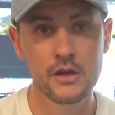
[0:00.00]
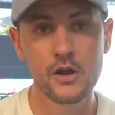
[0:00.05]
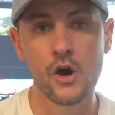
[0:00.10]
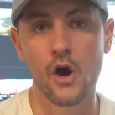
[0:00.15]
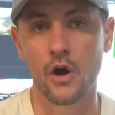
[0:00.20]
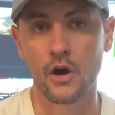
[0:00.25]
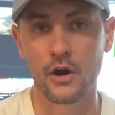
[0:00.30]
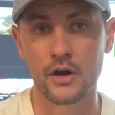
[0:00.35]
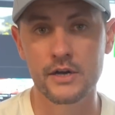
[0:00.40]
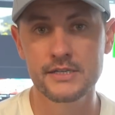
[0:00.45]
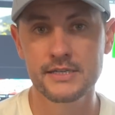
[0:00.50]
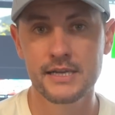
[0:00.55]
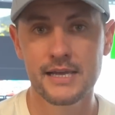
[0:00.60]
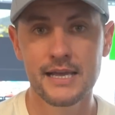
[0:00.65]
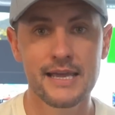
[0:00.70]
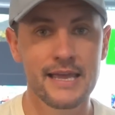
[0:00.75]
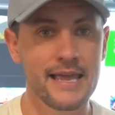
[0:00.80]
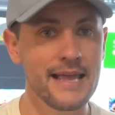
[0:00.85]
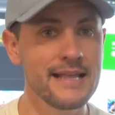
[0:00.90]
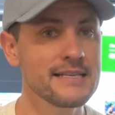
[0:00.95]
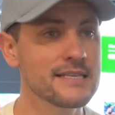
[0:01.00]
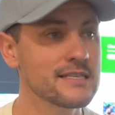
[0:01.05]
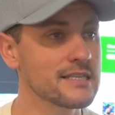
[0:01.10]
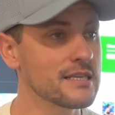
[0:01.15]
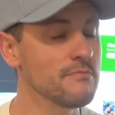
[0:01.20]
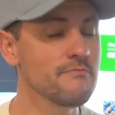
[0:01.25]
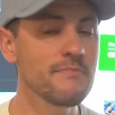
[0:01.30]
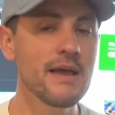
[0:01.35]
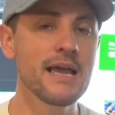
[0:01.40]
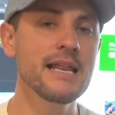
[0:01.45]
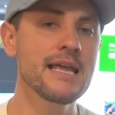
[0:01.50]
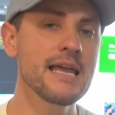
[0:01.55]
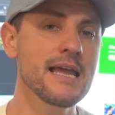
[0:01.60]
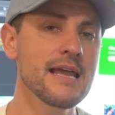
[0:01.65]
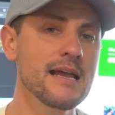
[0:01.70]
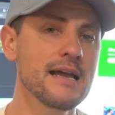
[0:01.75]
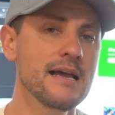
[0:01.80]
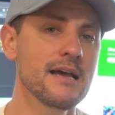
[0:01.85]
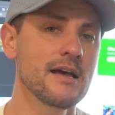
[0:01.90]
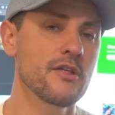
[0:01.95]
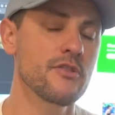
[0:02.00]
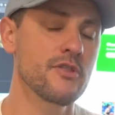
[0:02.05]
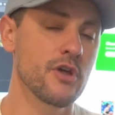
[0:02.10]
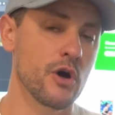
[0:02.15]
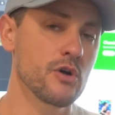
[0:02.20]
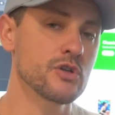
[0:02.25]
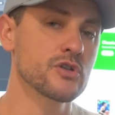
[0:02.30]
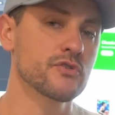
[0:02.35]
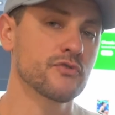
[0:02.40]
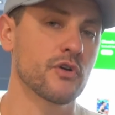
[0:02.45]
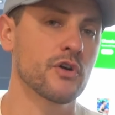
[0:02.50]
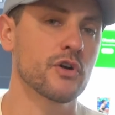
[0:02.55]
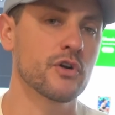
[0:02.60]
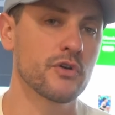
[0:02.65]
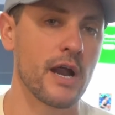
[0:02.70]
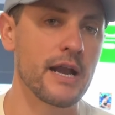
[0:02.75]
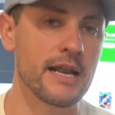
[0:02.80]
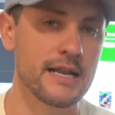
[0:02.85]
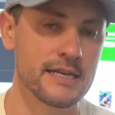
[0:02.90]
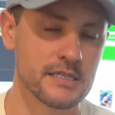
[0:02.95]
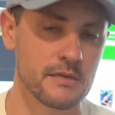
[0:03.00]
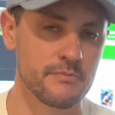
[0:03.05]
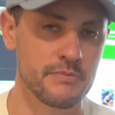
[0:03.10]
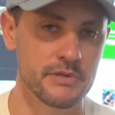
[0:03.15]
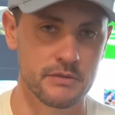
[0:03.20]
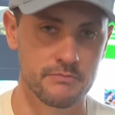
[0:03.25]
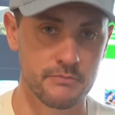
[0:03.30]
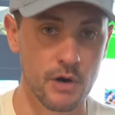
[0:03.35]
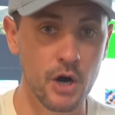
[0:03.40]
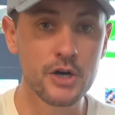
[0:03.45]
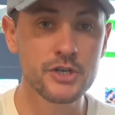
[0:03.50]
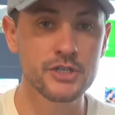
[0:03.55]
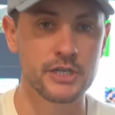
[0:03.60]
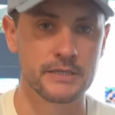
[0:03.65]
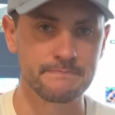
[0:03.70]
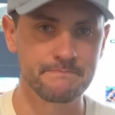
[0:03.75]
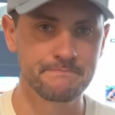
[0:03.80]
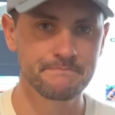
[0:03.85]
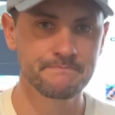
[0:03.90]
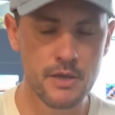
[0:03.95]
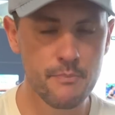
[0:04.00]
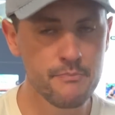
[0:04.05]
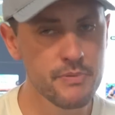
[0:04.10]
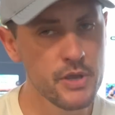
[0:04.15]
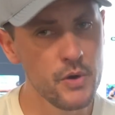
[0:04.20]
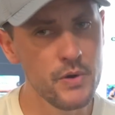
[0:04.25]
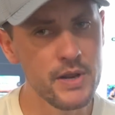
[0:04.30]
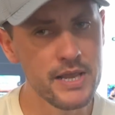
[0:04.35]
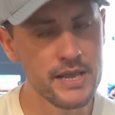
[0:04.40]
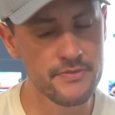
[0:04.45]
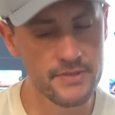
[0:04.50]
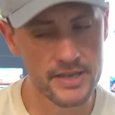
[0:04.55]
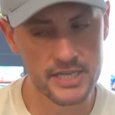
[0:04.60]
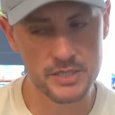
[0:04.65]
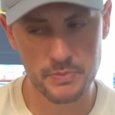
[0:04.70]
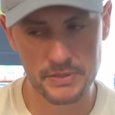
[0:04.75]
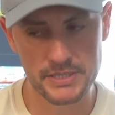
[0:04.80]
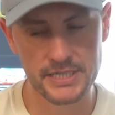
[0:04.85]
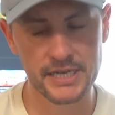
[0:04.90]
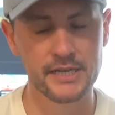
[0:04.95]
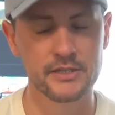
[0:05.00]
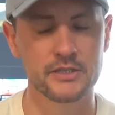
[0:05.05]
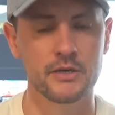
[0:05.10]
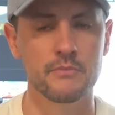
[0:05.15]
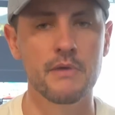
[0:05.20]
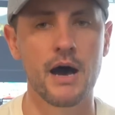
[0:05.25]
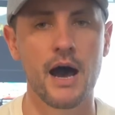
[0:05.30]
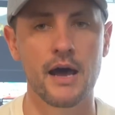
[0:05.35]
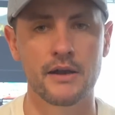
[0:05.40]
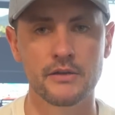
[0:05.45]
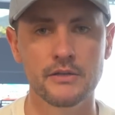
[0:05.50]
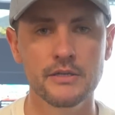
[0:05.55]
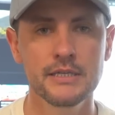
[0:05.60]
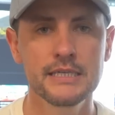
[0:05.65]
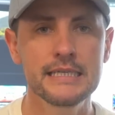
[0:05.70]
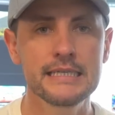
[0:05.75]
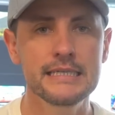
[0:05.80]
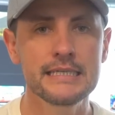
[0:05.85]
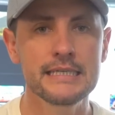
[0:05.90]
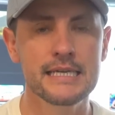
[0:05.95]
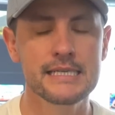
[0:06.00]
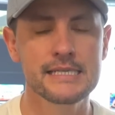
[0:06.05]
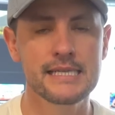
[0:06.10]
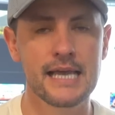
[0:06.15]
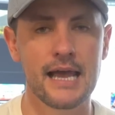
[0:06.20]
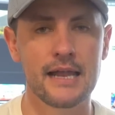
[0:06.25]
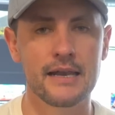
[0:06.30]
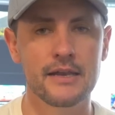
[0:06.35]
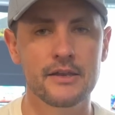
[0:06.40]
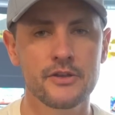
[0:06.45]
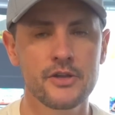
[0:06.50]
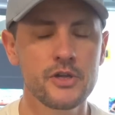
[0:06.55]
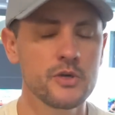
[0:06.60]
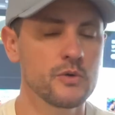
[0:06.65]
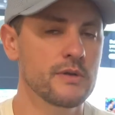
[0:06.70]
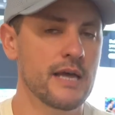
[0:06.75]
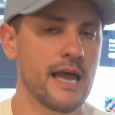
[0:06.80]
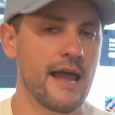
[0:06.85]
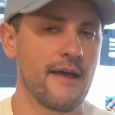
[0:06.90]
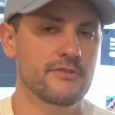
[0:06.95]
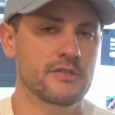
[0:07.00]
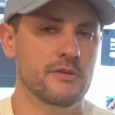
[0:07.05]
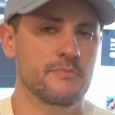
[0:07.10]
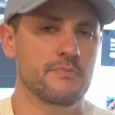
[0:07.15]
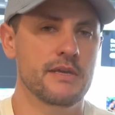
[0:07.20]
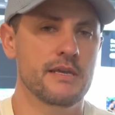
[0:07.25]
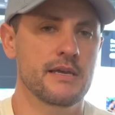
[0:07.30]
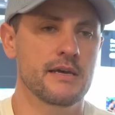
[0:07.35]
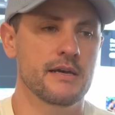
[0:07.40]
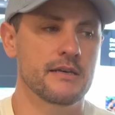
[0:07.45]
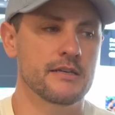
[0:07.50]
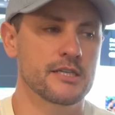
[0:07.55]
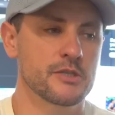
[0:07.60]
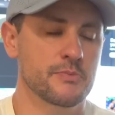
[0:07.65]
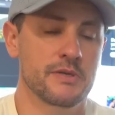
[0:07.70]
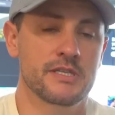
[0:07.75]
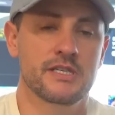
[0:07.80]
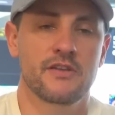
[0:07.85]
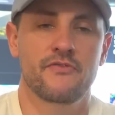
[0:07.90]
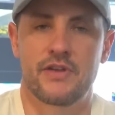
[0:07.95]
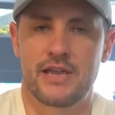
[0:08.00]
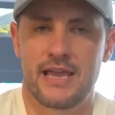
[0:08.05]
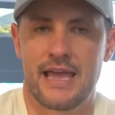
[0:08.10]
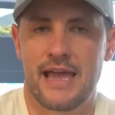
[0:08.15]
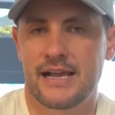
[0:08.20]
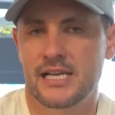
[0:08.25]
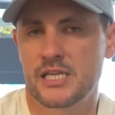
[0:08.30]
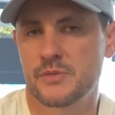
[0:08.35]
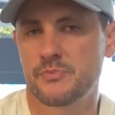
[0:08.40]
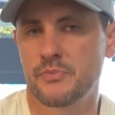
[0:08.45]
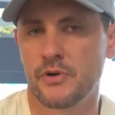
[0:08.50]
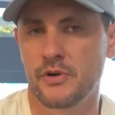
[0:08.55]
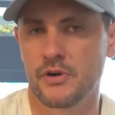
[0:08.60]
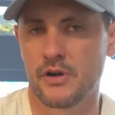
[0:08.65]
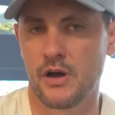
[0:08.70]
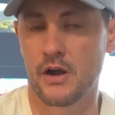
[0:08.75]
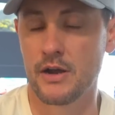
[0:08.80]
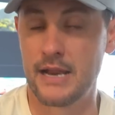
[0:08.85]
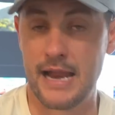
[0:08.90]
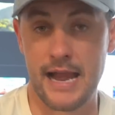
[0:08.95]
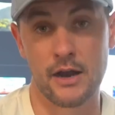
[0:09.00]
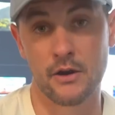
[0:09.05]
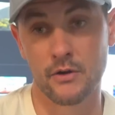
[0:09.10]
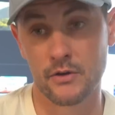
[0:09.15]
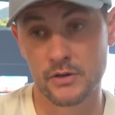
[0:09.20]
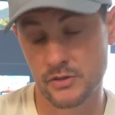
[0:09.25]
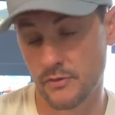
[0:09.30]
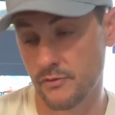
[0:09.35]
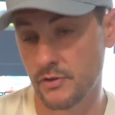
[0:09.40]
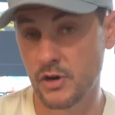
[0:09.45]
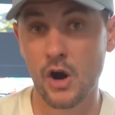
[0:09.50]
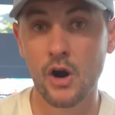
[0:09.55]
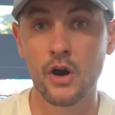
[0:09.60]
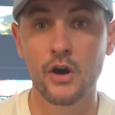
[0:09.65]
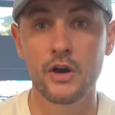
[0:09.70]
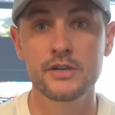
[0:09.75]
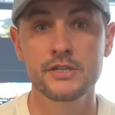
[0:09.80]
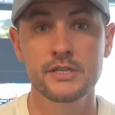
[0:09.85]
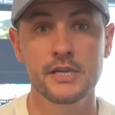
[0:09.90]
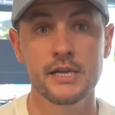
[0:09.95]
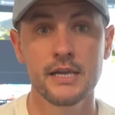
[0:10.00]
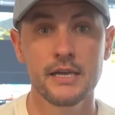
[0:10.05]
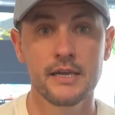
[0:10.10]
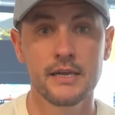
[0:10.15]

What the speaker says: cards and submitting those for grading to build margin. The beauty in this particular model is that you don't have to be a specific expert on eras of cards.